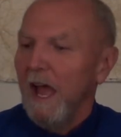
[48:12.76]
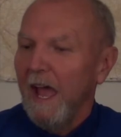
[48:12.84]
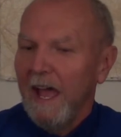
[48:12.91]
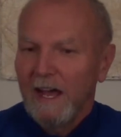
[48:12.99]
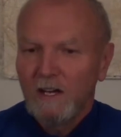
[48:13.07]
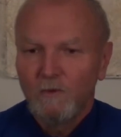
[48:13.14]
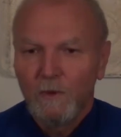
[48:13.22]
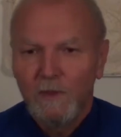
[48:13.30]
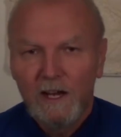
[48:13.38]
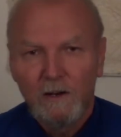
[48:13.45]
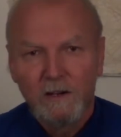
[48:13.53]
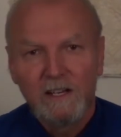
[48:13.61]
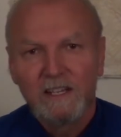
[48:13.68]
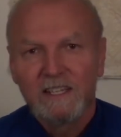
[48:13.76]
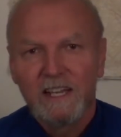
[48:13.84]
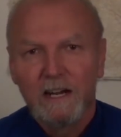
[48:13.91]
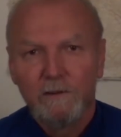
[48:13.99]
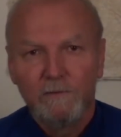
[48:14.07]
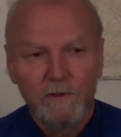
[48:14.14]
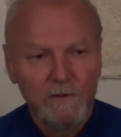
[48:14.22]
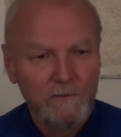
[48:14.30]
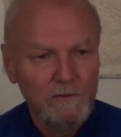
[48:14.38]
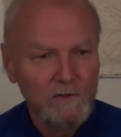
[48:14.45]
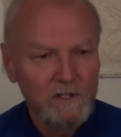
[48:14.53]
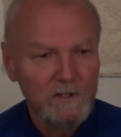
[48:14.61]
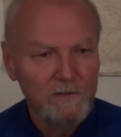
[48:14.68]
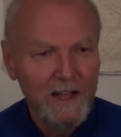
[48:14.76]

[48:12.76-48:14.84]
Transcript: act without a desire for the fruits of